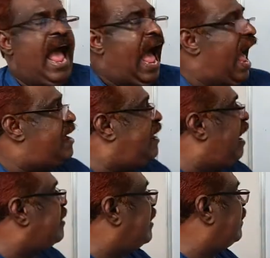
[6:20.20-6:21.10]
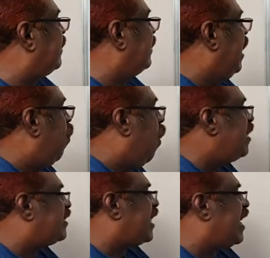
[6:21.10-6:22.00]
And let us
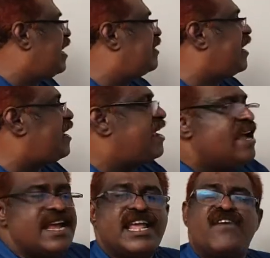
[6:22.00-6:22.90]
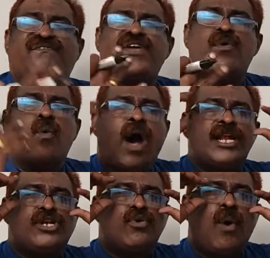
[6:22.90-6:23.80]
once again think, if we
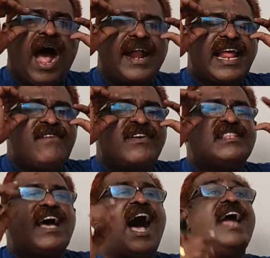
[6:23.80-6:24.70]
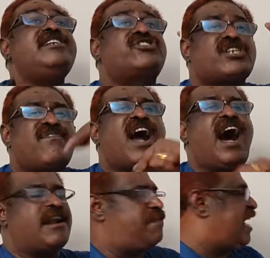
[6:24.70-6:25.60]
want to arrive at the heights of
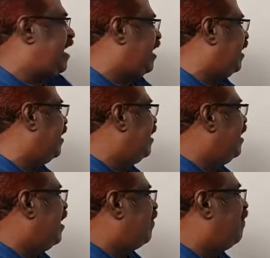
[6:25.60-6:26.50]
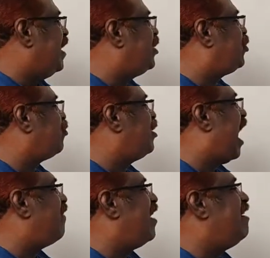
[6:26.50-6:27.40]
harmony, we should
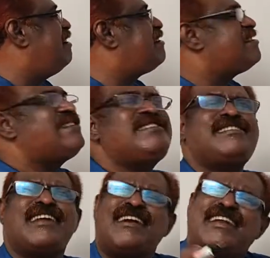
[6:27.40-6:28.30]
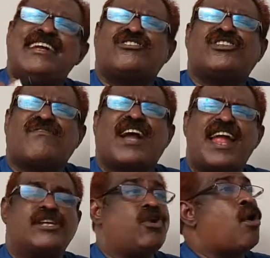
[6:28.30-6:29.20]
have a little deeds of
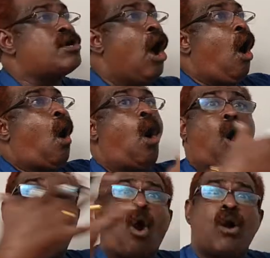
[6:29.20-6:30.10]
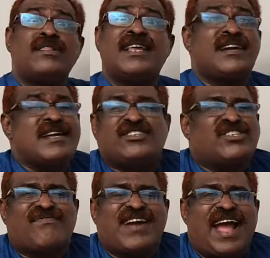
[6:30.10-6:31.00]
kindness, not all the deeds
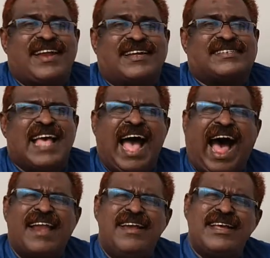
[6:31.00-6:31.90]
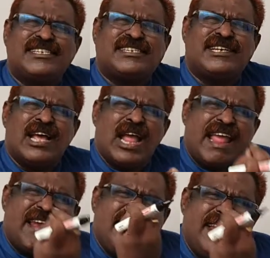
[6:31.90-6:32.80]
of kindness, at least
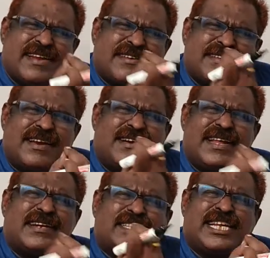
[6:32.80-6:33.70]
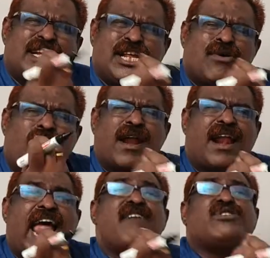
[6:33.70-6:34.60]
a little deeds in your
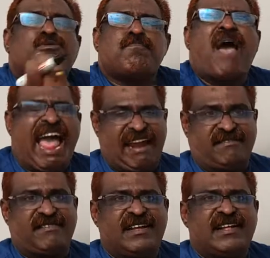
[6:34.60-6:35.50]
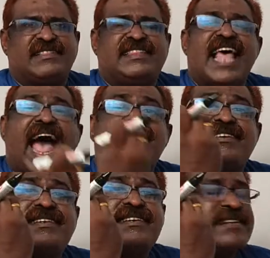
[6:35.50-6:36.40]
lifespan.
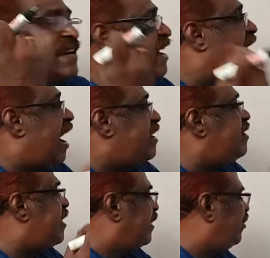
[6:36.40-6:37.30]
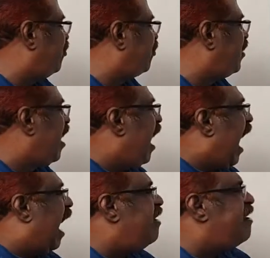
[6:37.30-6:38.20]
That kindness
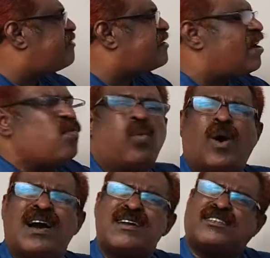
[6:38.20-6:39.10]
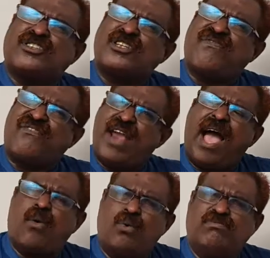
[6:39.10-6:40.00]
and little words of
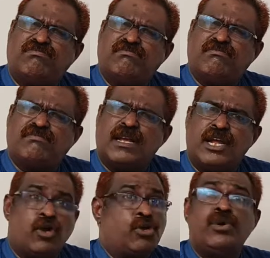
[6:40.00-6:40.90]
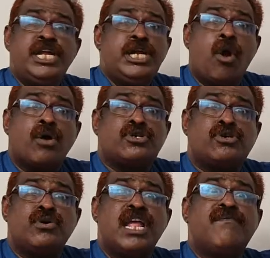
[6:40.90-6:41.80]
love. You need not
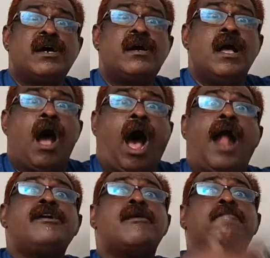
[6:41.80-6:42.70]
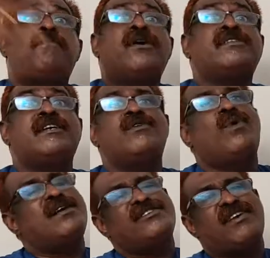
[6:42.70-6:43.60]
to give 100%
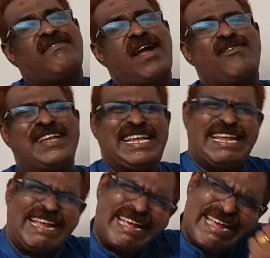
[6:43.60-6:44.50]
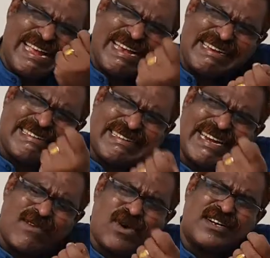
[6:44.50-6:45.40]
words of love.
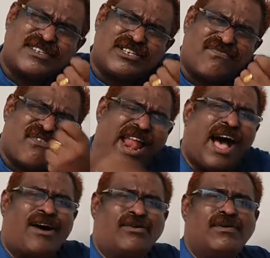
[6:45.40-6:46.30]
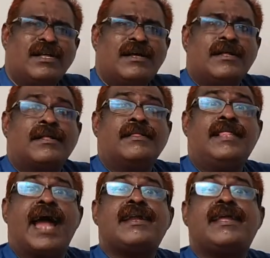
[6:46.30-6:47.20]
Little words of love
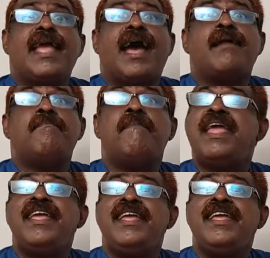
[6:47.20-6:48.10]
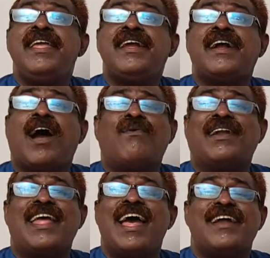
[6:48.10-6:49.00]
that can make our
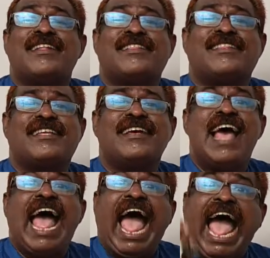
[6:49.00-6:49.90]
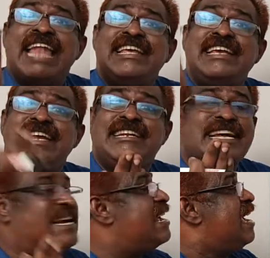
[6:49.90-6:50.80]
earth an
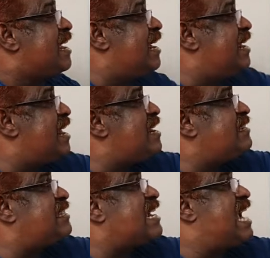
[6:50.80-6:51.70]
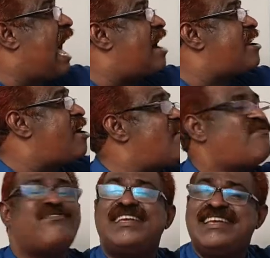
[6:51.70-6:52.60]
Eden. Eden is the Garden
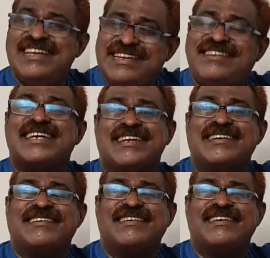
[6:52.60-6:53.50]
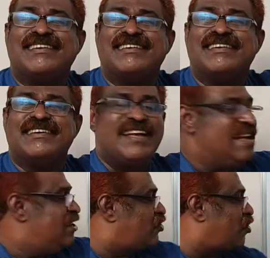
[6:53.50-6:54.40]
of Eden.
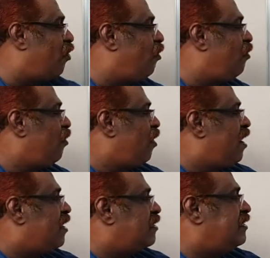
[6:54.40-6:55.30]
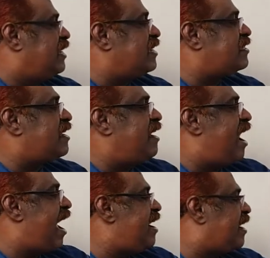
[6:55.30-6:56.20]
So, just
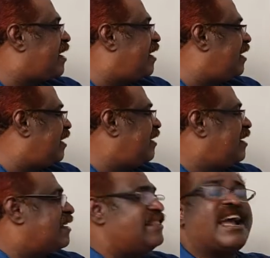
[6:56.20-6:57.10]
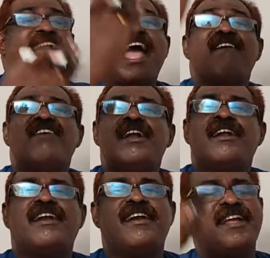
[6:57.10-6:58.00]
like the
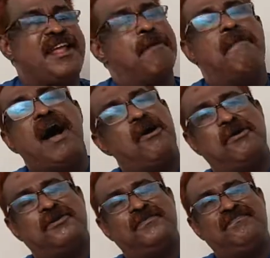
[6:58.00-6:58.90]
heaven above.